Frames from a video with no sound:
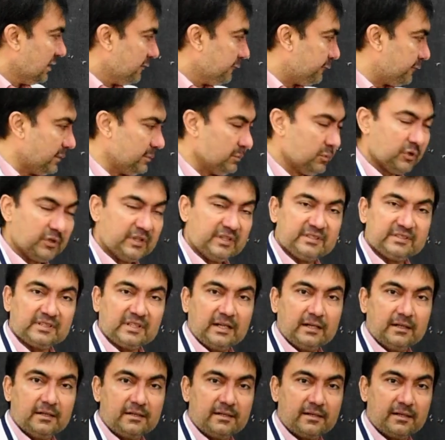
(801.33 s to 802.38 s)
femoris
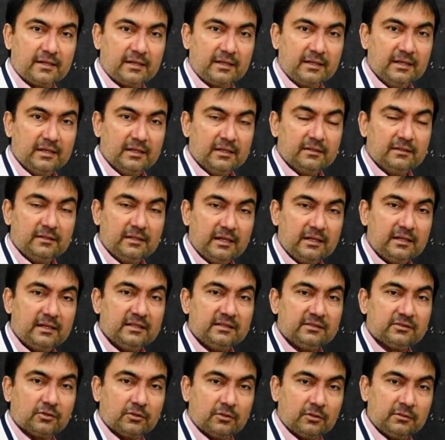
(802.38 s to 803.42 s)
artery. That is
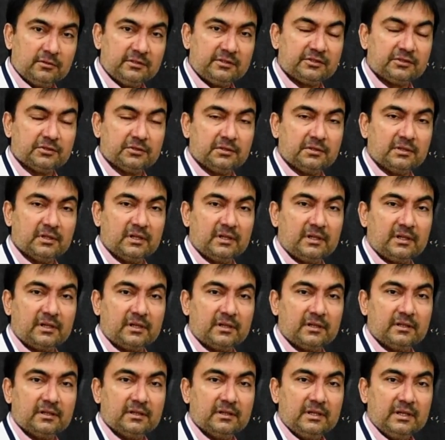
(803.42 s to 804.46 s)
also a
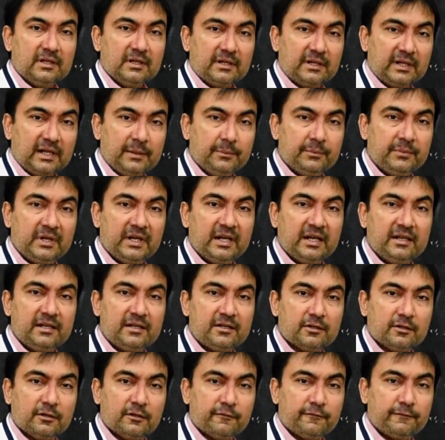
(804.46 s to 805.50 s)
remnant
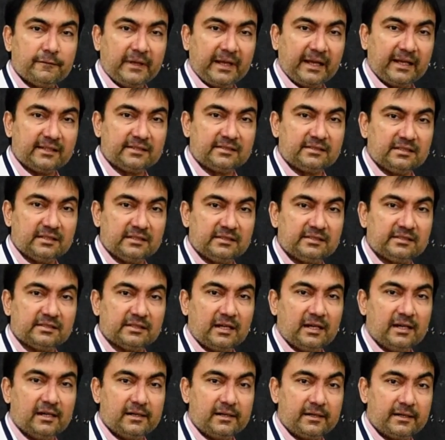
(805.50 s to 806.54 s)
of axis
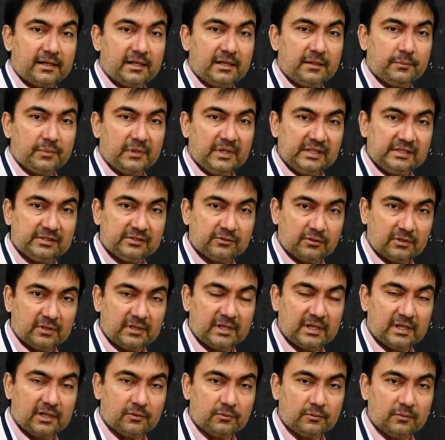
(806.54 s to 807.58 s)
artery. Please note
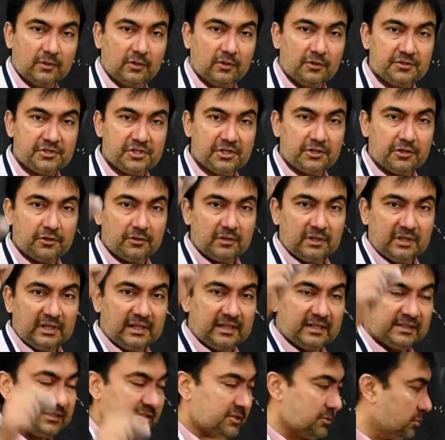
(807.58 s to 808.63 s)
down, longitudinal
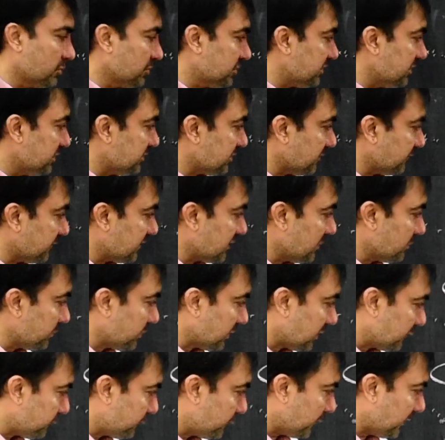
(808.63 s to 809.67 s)
anastomosis of the
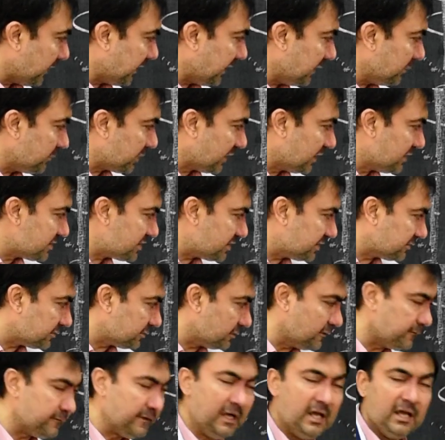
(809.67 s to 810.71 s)
perforating branches of
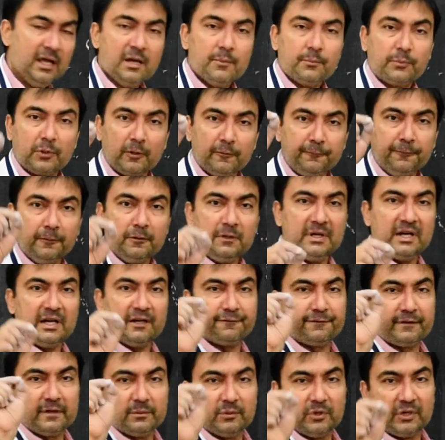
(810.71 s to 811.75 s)
profunda
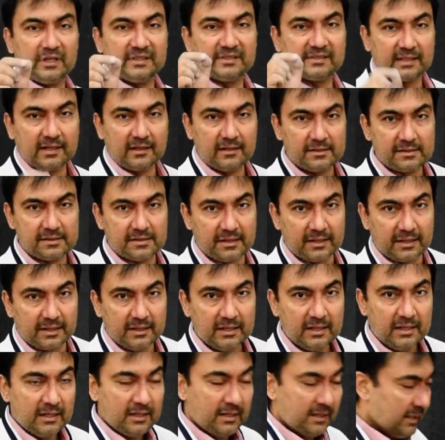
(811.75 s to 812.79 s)
femoris artery.
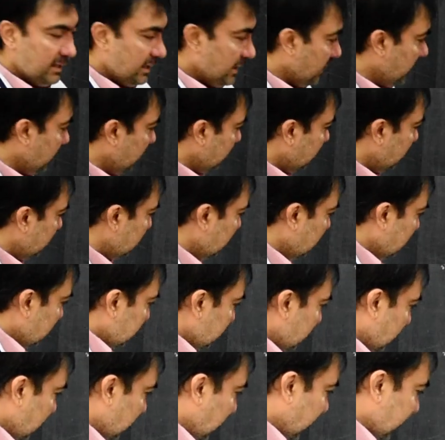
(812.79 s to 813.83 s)
And the
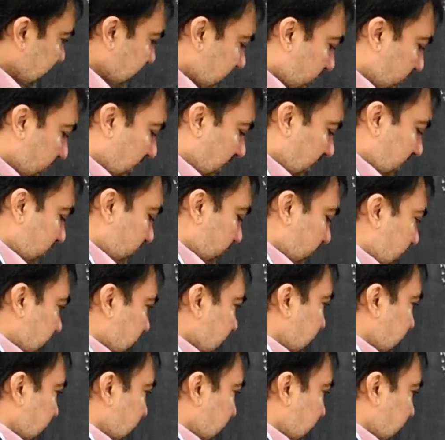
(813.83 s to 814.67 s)
last branch which is